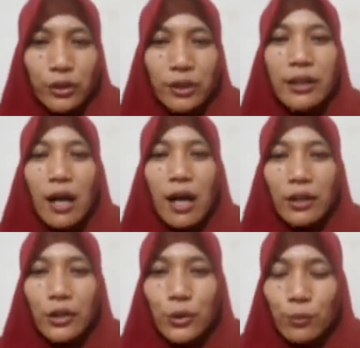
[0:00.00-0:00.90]
the
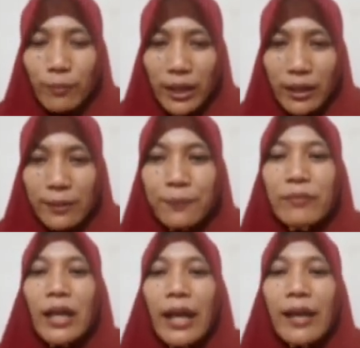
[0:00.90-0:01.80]
argument,
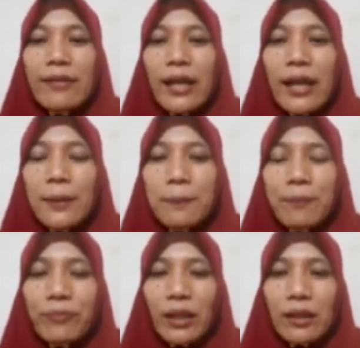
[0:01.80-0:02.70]
and then
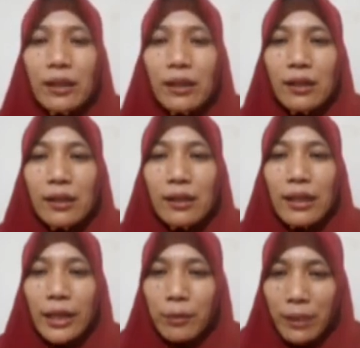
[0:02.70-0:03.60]

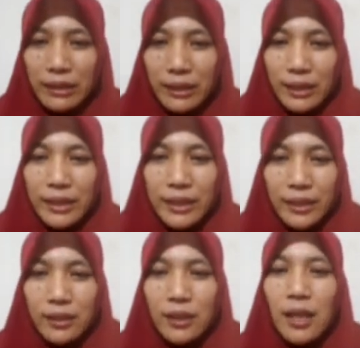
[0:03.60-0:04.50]
rebuttal
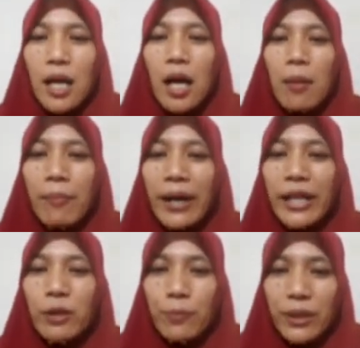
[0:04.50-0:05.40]
here
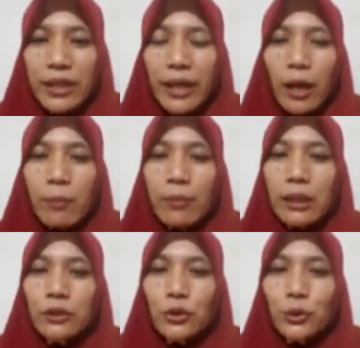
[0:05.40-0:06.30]
might be
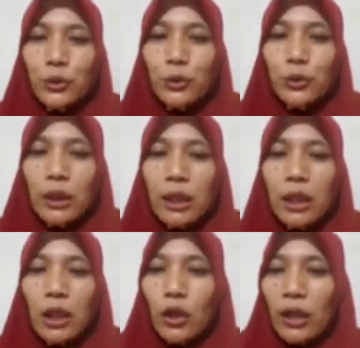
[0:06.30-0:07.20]
able to
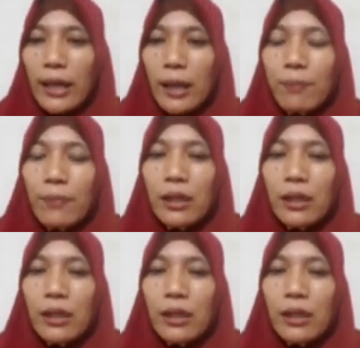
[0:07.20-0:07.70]
clap